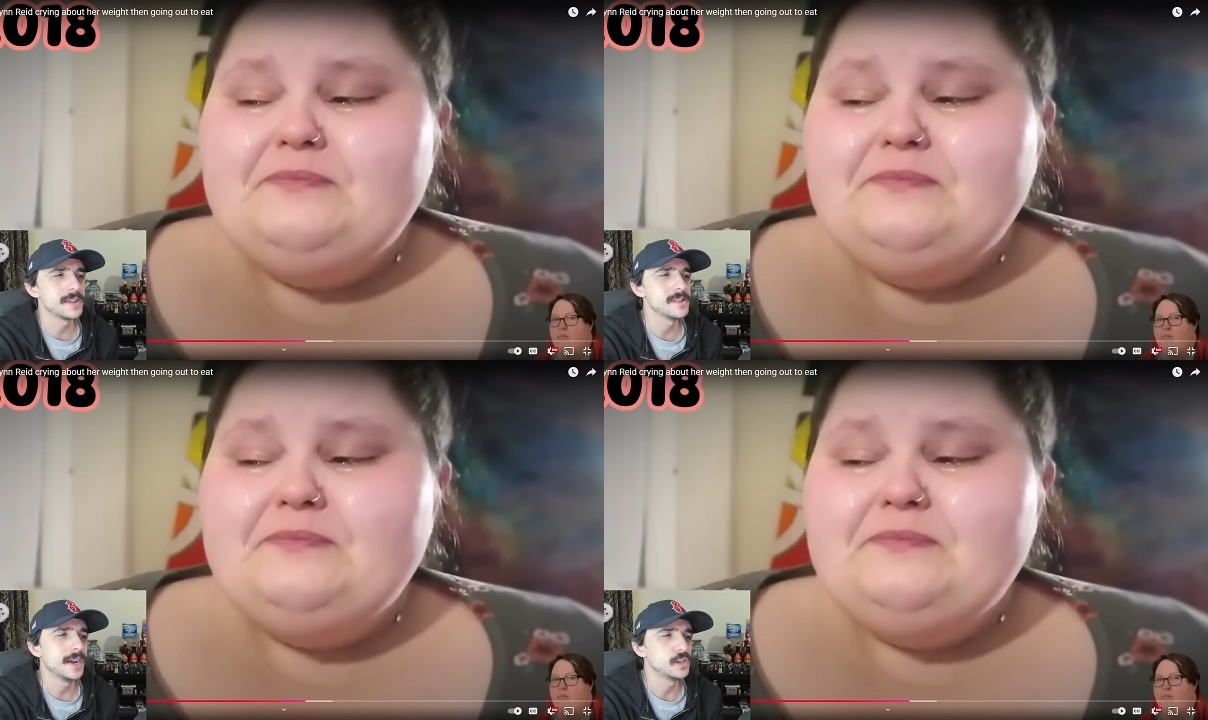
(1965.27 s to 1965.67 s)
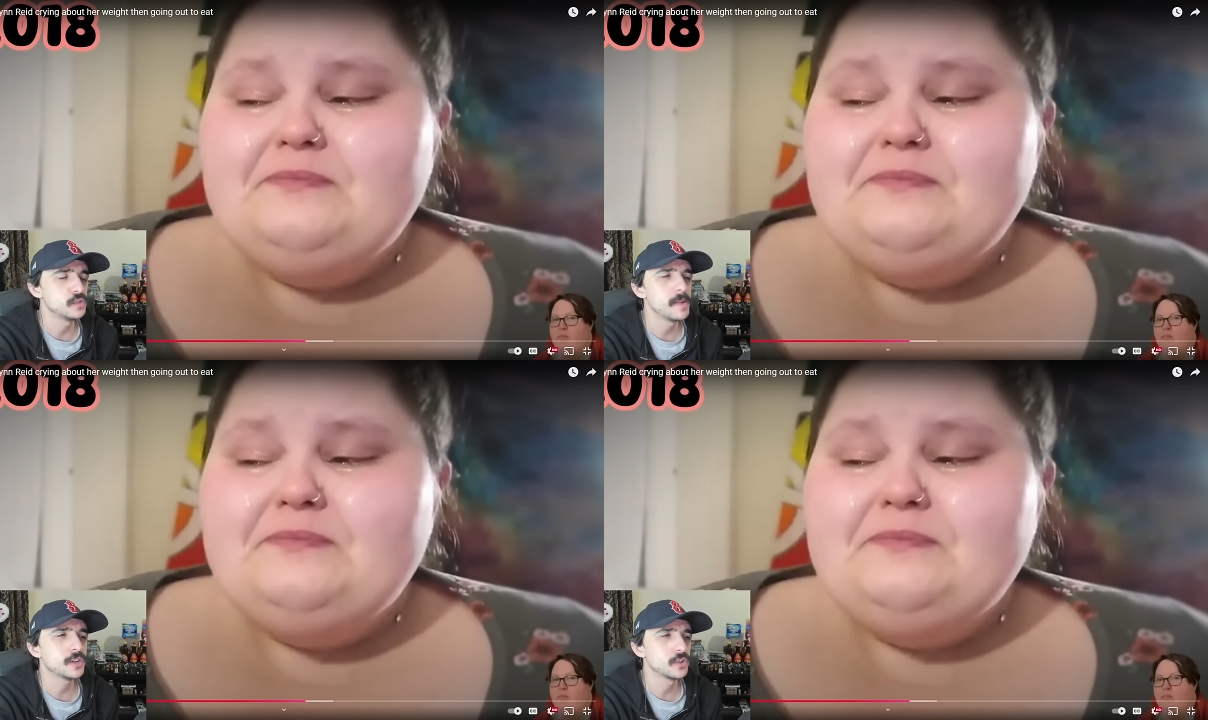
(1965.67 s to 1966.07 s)
Speaker 1: yeah, just make
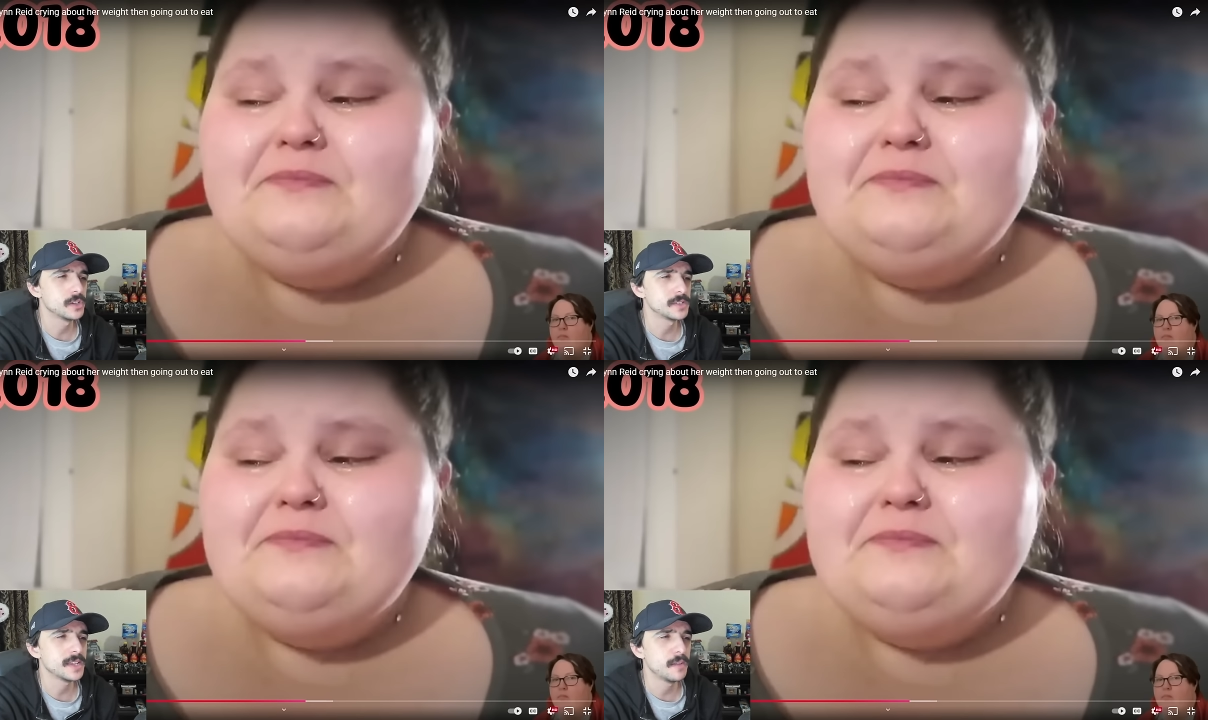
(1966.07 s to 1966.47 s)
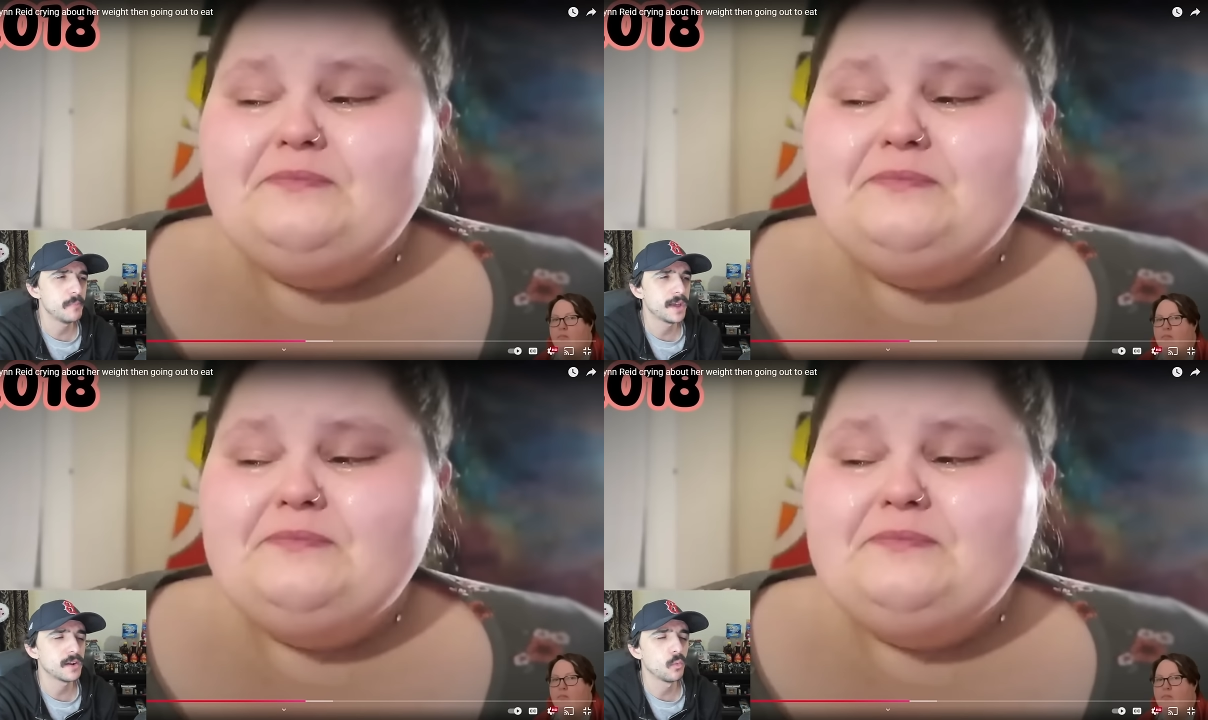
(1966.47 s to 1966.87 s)
sure it doesn't get
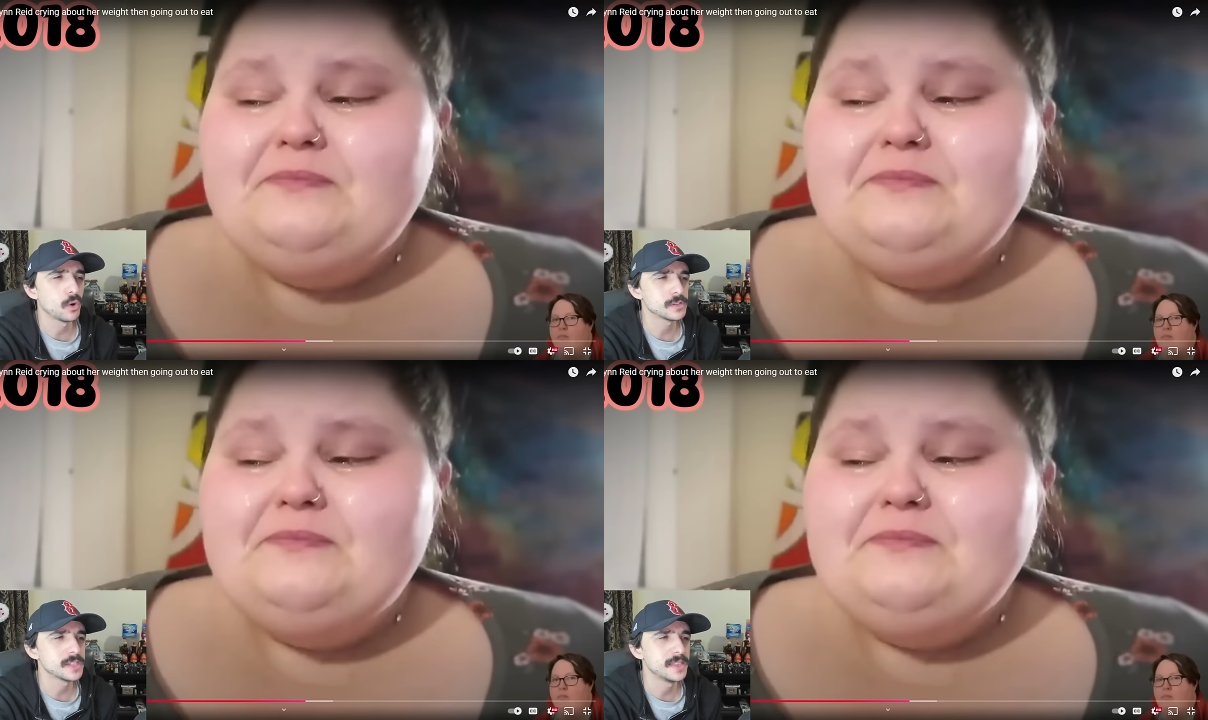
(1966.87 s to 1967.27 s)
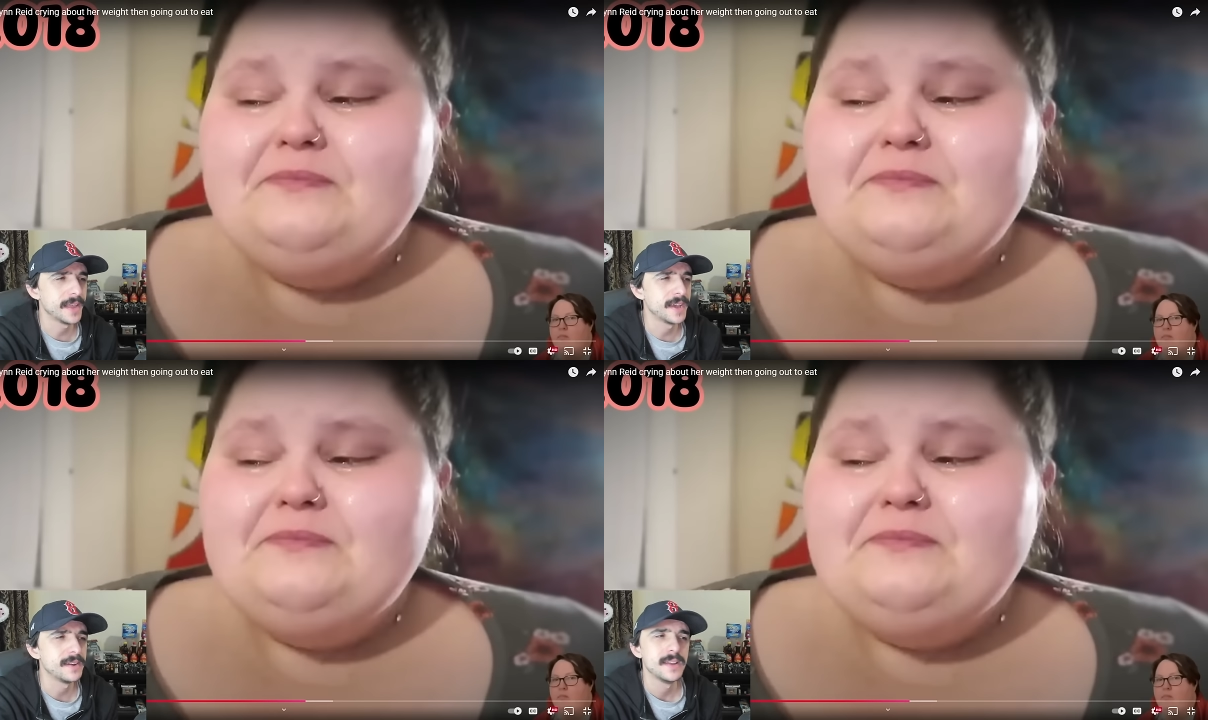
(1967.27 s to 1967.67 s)
better, worse than
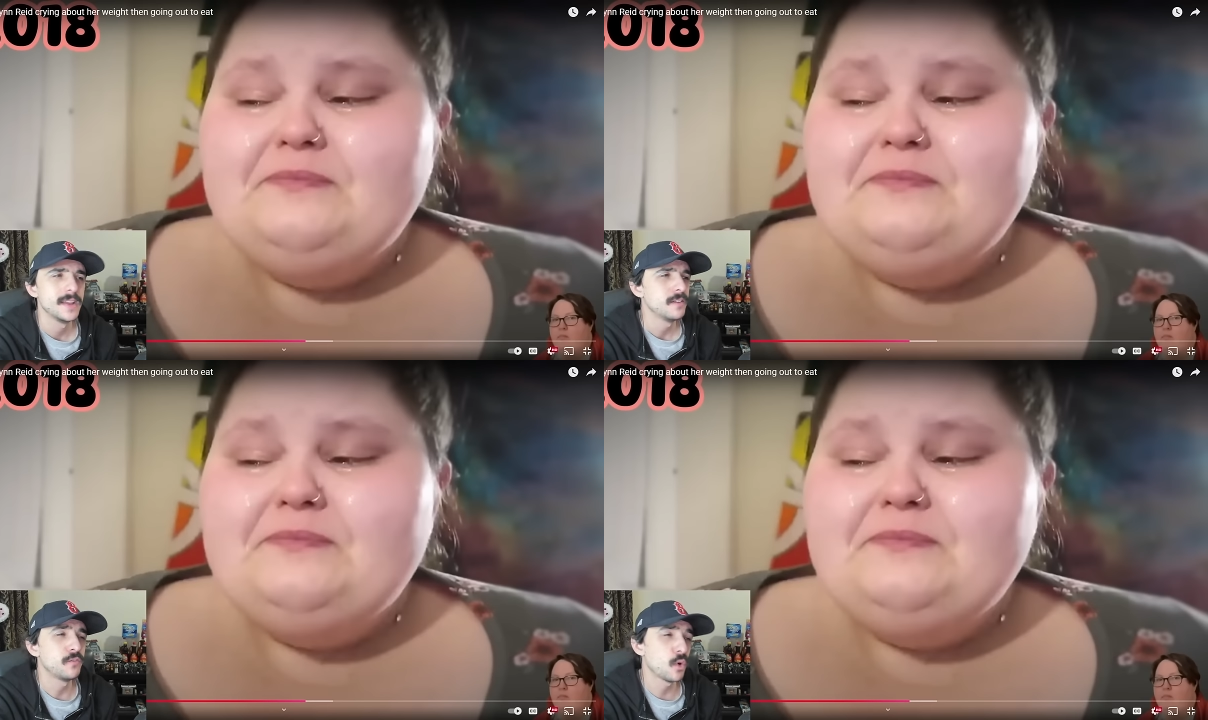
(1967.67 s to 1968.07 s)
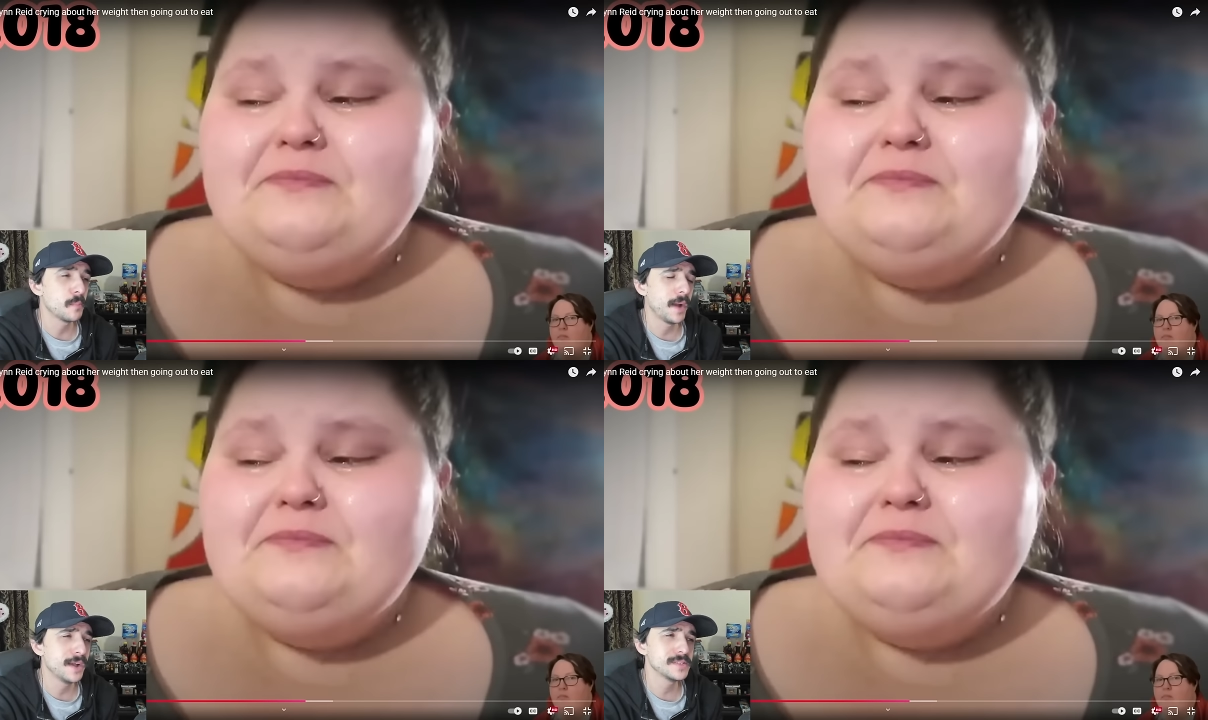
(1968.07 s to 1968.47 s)
that. 400
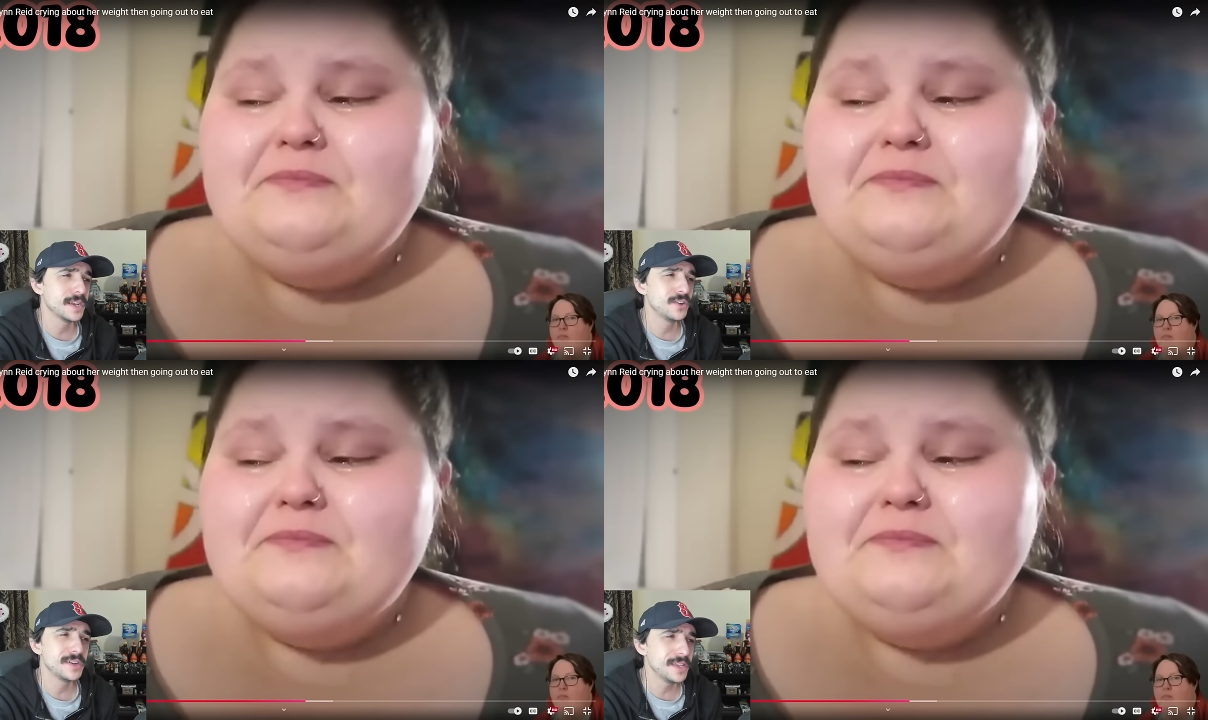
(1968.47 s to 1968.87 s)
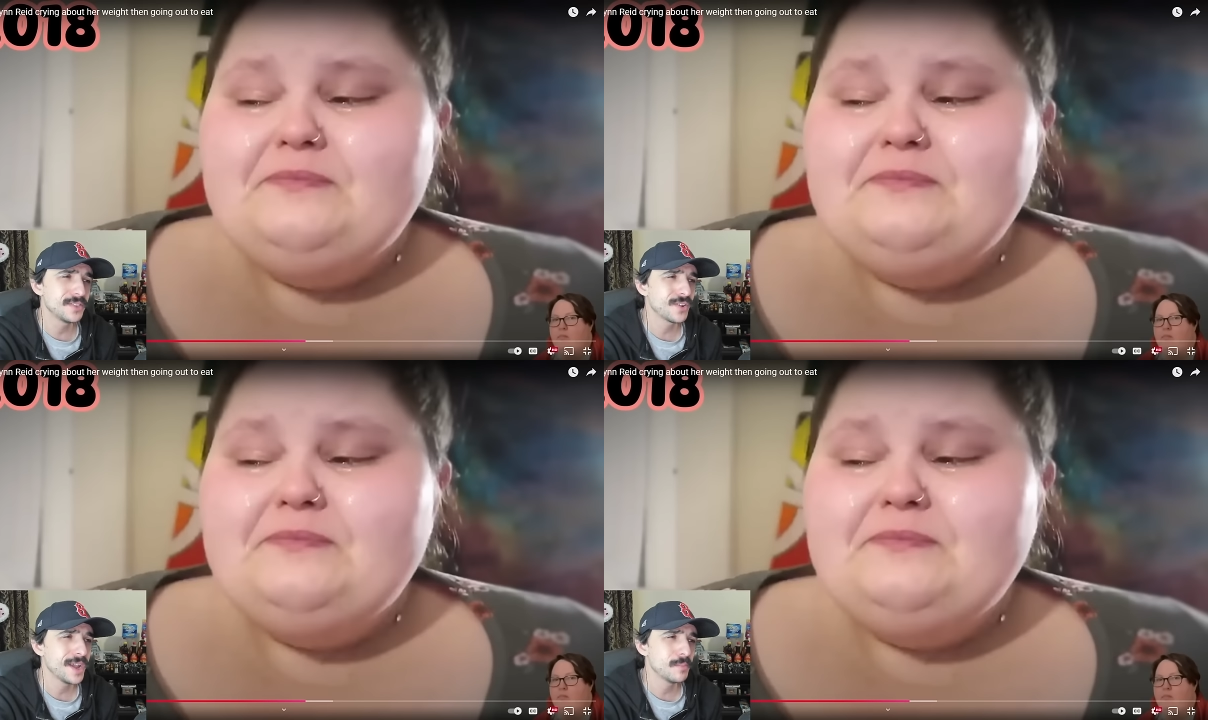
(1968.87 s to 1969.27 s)
pounds ain't good either, Amber.